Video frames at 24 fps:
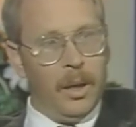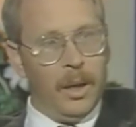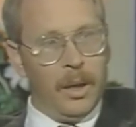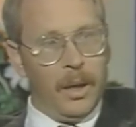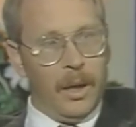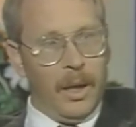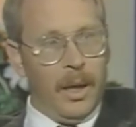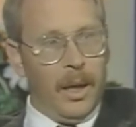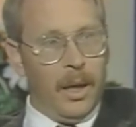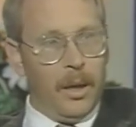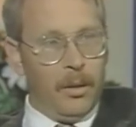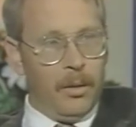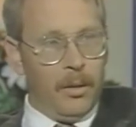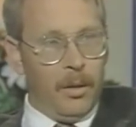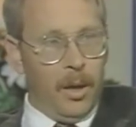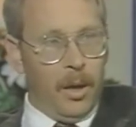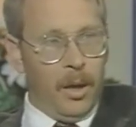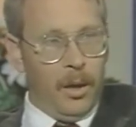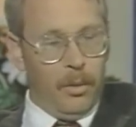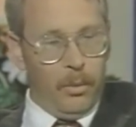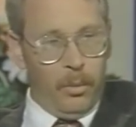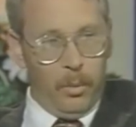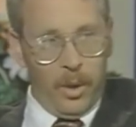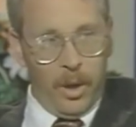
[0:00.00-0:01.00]
Again,
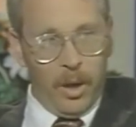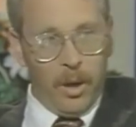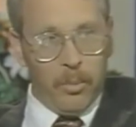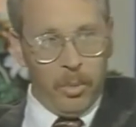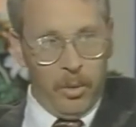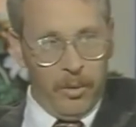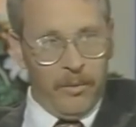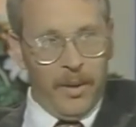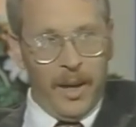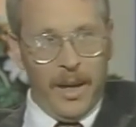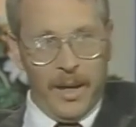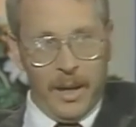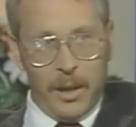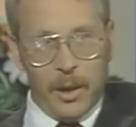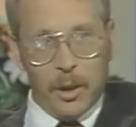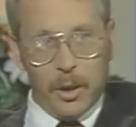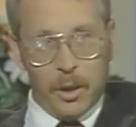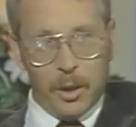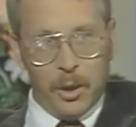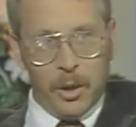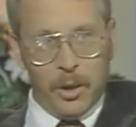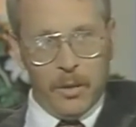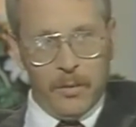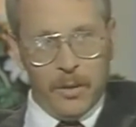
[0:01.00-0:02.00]
we are providing the
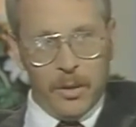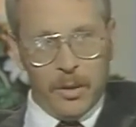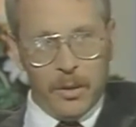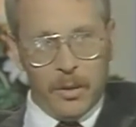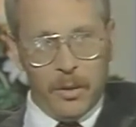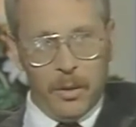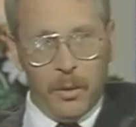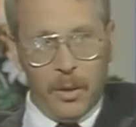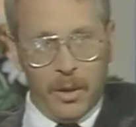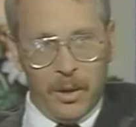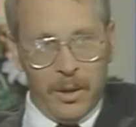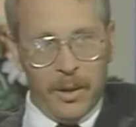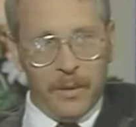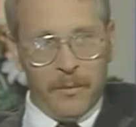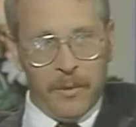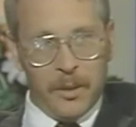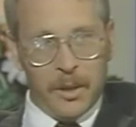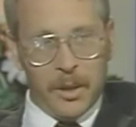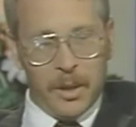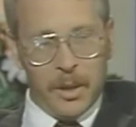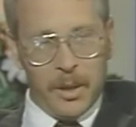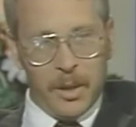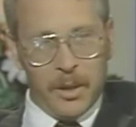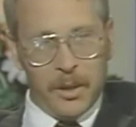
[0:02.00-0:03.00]
service. The only
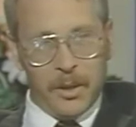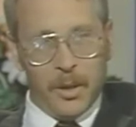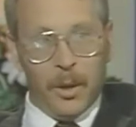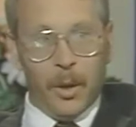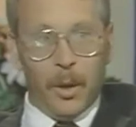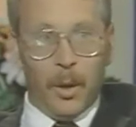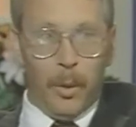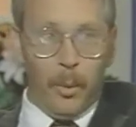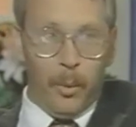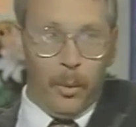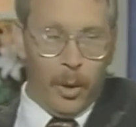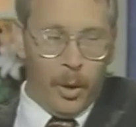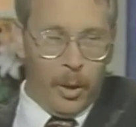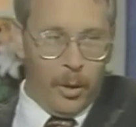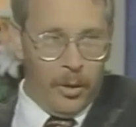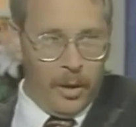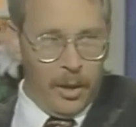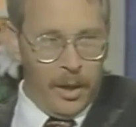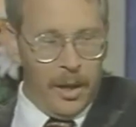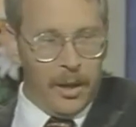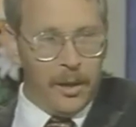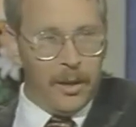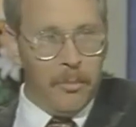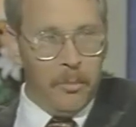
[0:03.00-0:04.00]
difference is we're going to
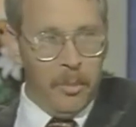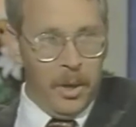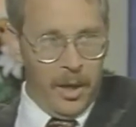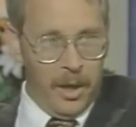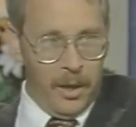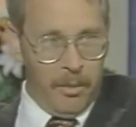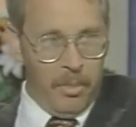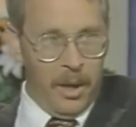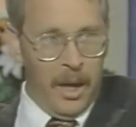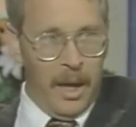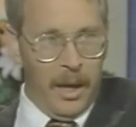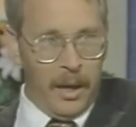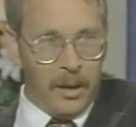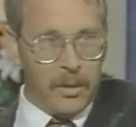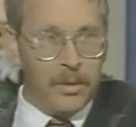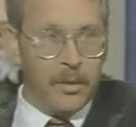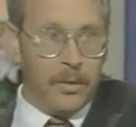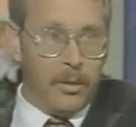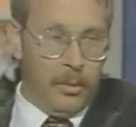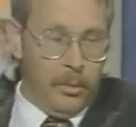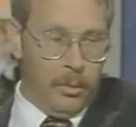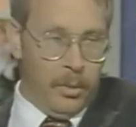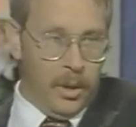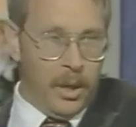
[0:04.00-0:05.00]
get the money back so
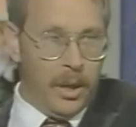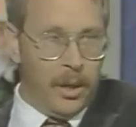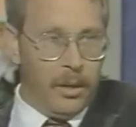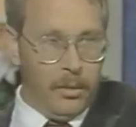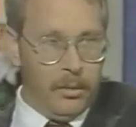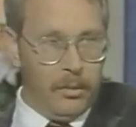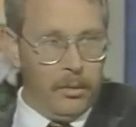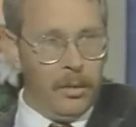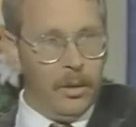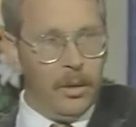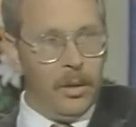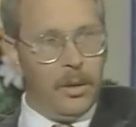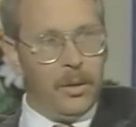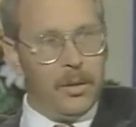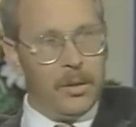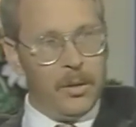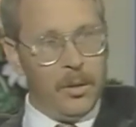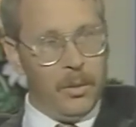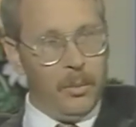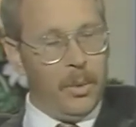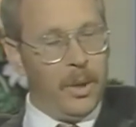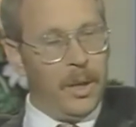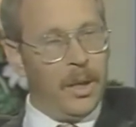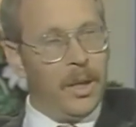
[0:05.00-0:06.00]
that we can
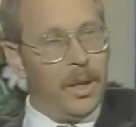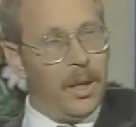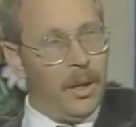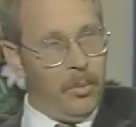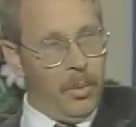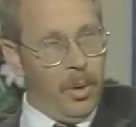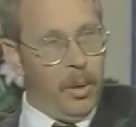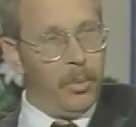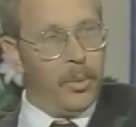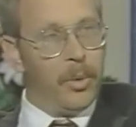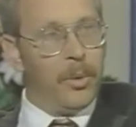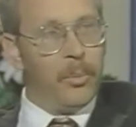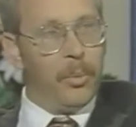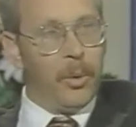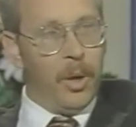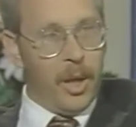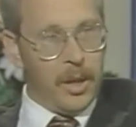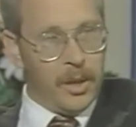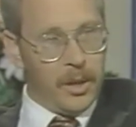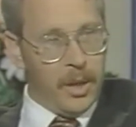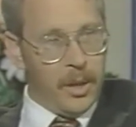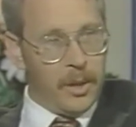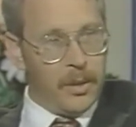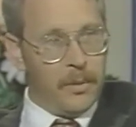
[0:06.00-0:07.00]
keep up with the process.